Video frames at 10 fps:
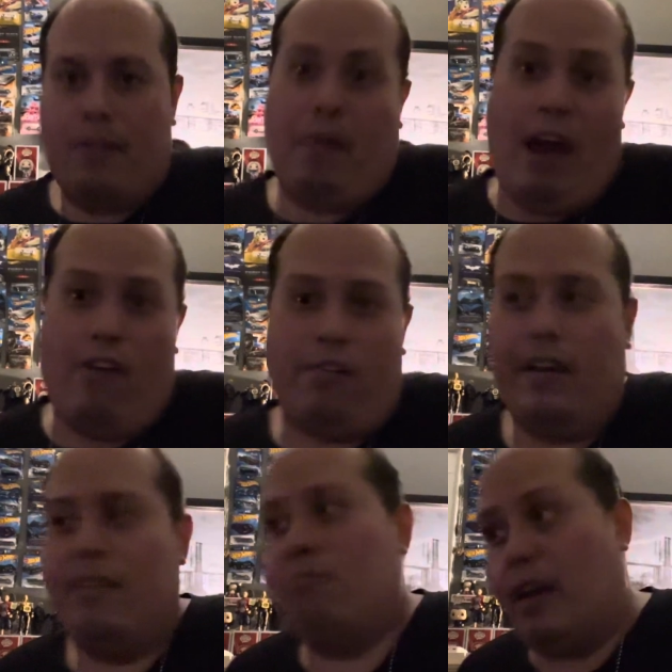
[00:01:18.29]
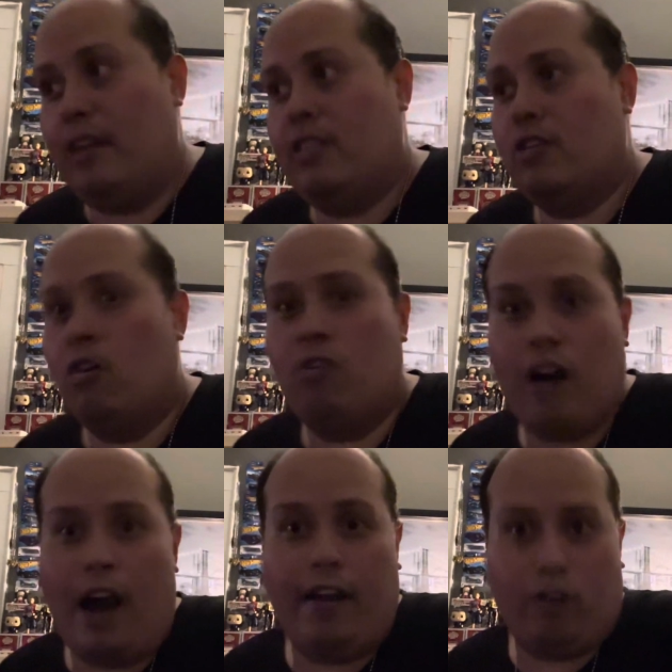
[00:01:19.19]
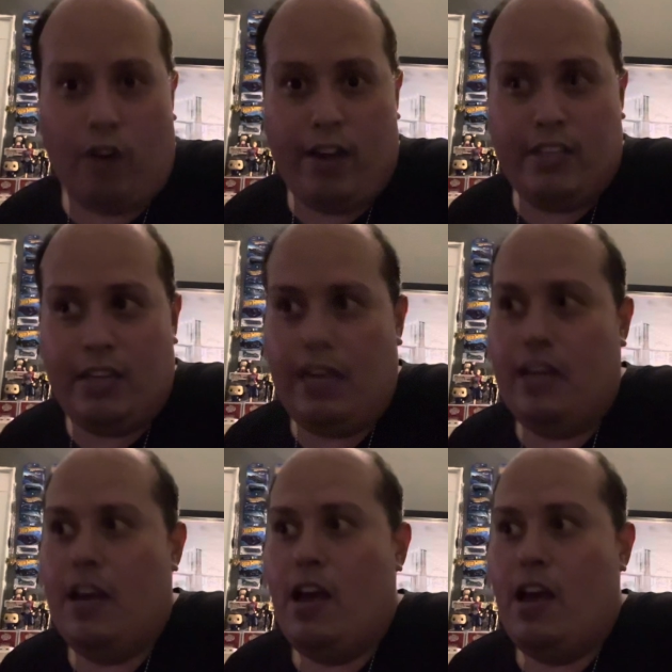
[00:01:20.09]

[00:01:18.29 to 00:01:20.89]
Apparently, things go kind of crazy